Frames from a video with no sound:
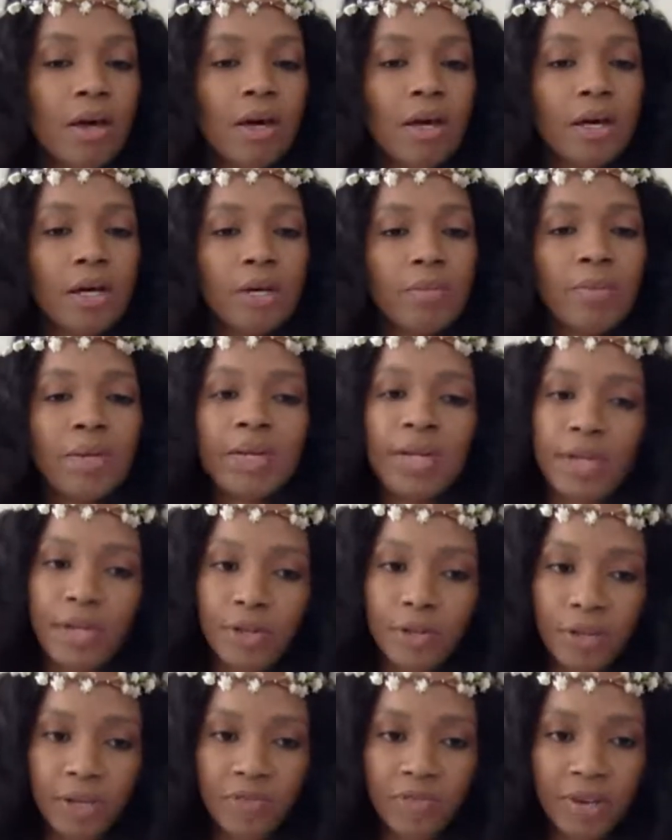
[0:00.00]
Again,
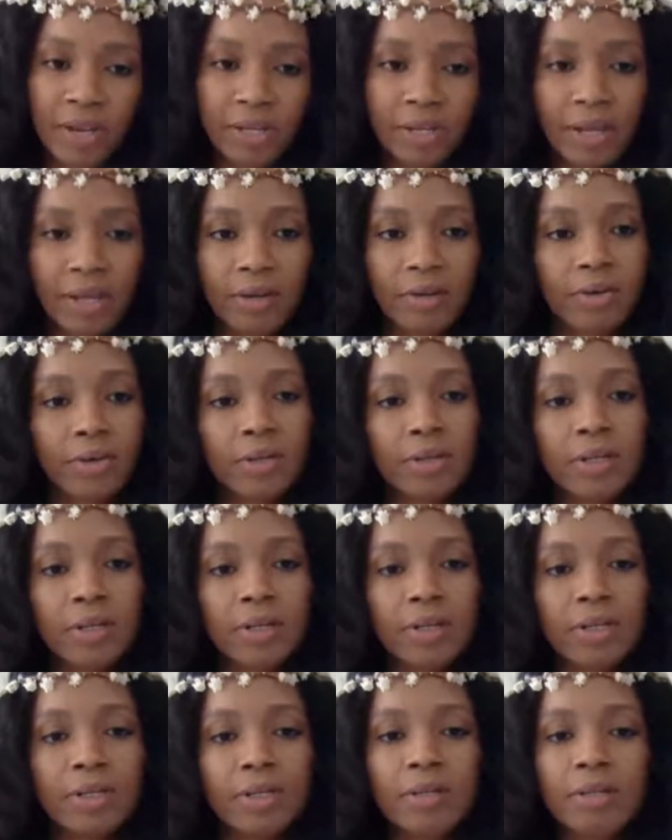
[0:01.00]
you can find that
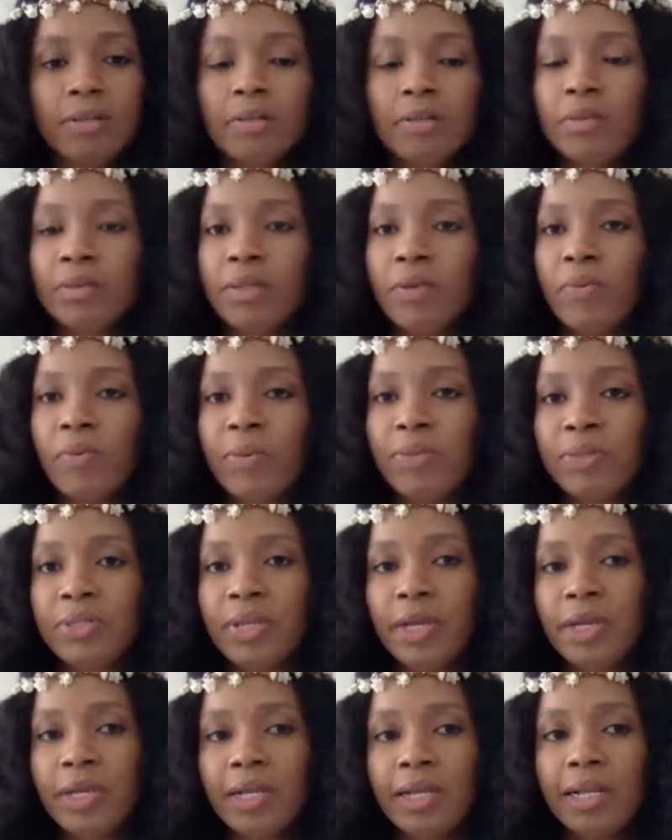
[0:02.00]
on the
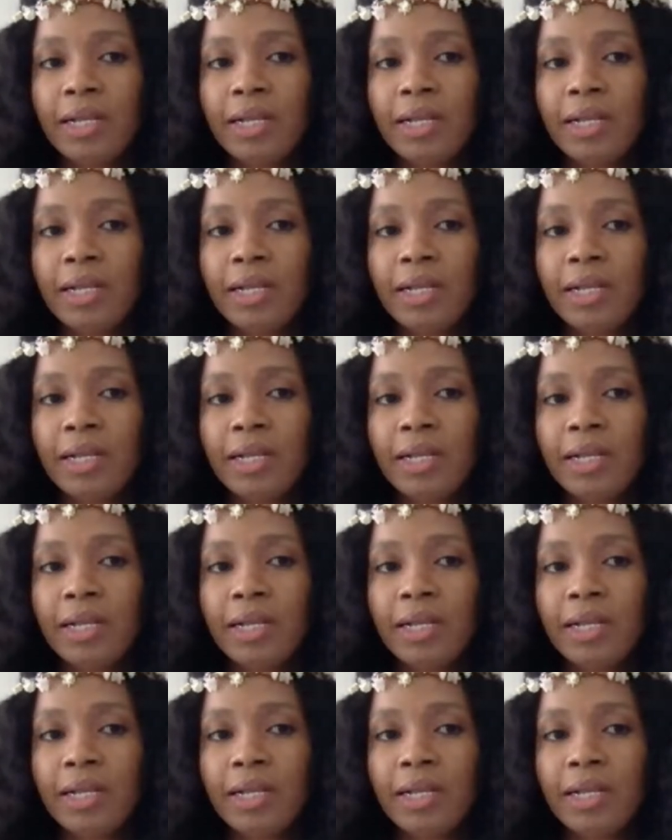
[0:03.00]
website.